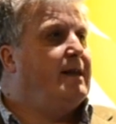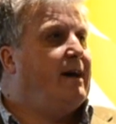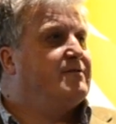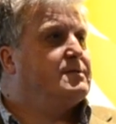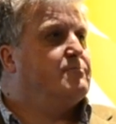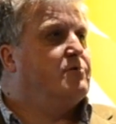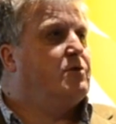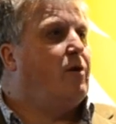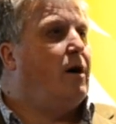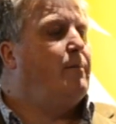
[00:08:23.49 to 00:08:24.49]
they have some
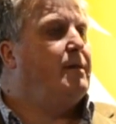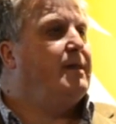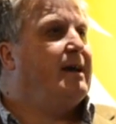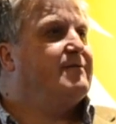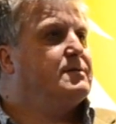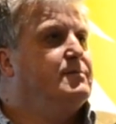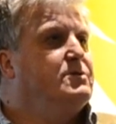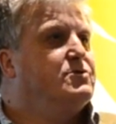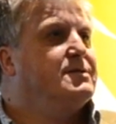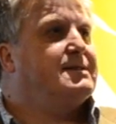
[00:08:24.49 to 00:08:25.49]
requirement, they have some
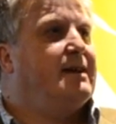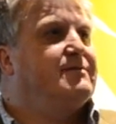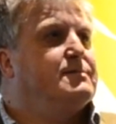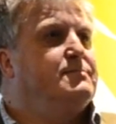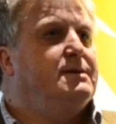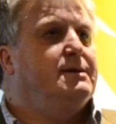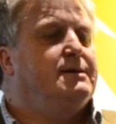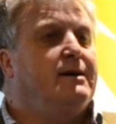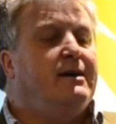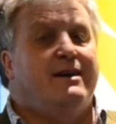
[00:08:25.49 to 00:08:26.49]
interest, they have some need?